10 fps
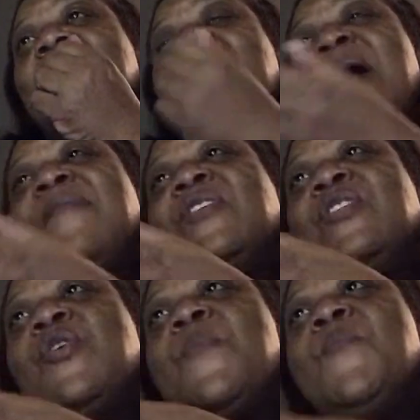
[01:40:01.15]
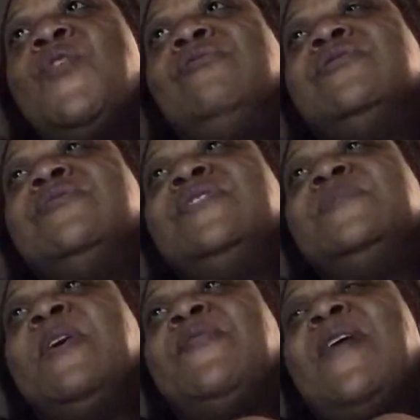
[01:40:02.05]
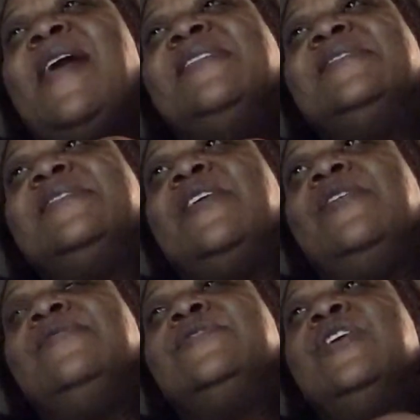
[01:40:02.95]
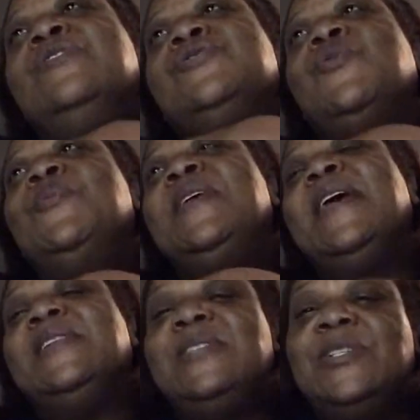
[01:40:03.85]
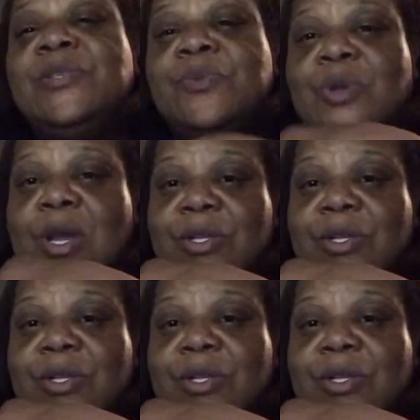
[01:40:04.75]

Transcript: We have to learn morals and respect for ourselves so we can teach them to our